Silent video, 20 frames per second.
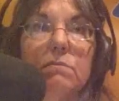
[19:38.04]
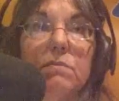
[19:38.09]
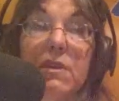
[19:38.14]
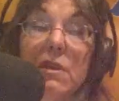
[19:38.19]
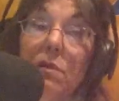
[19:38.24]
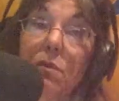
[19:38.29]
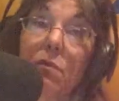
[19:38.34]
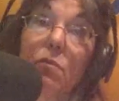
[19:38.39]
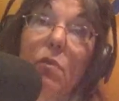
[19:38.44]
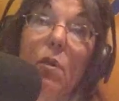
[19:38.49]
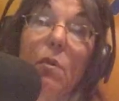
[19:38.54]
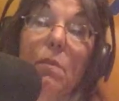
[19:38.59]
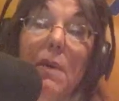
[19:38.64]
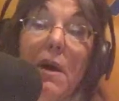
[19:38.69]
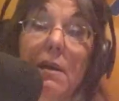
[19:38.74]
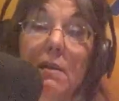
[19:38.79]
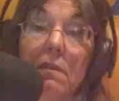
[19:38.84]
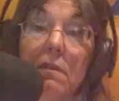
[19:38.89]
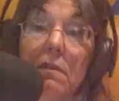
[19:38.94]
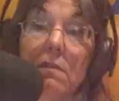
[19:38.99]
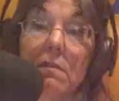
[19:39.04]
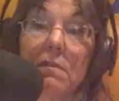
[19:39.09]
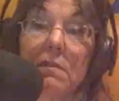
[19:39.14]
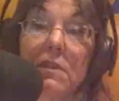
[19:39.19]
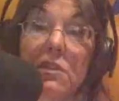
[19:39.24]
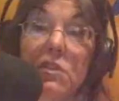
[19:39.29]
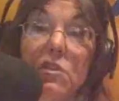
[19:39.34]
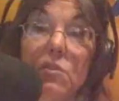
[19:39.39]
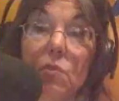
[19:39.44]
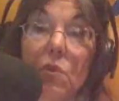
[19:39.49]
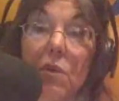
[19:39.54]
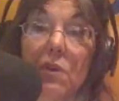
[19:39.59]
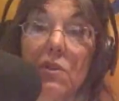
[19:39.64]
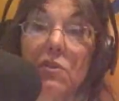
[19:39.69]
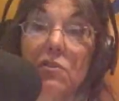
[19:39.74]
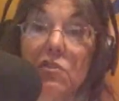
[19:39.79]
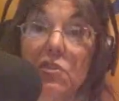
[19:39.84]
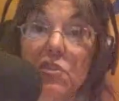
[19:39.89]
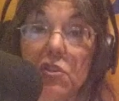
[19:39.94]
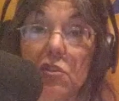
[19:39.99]
the role model that you want
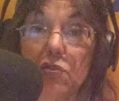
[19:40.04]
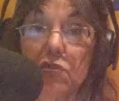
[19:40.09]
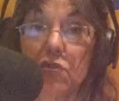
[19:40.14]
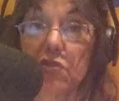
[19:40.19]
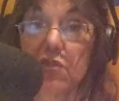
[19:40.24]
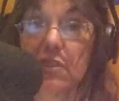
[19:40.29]
your children